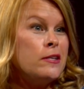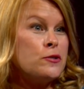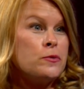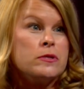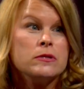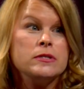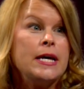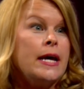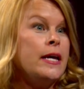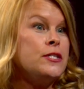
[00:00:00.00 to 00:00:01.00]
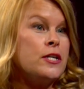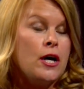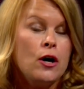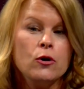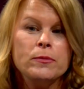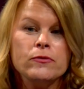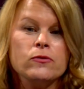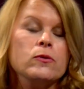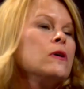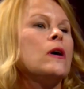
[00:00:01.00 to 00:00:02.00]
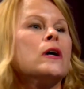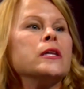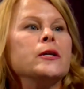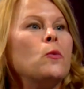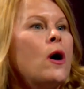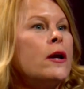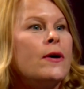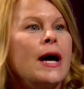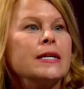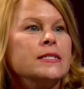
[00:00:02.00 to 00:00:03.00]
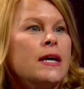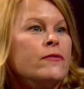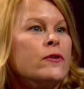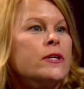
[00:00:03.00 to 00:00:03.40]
This was decades ago, before a Clean Water Act ever